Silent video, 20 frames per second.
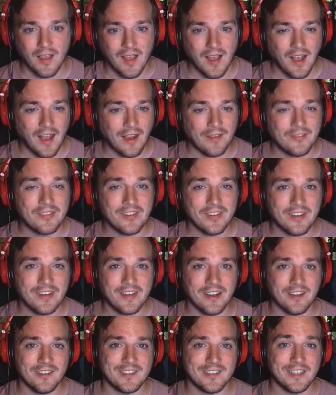I've seen a
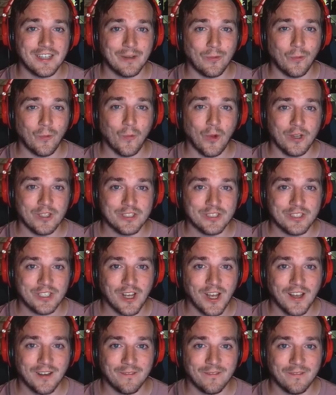character get one
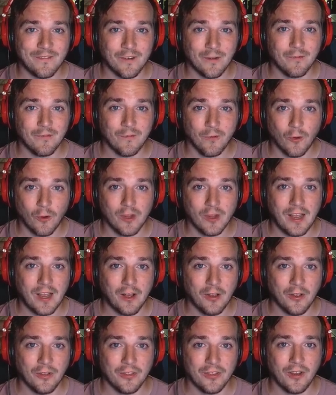shot from full
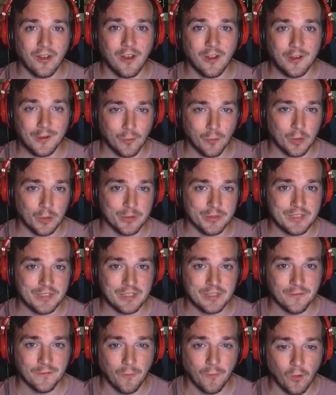health on world tier
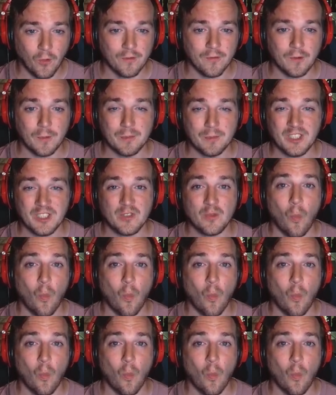4 from just